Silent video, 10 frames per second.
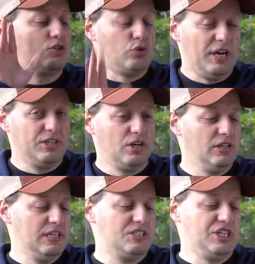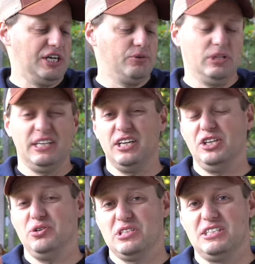Grendel is generally going
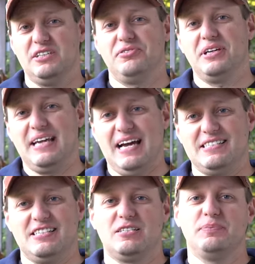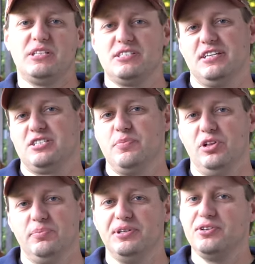to use a different gas system than
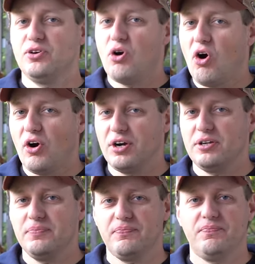6mm arc.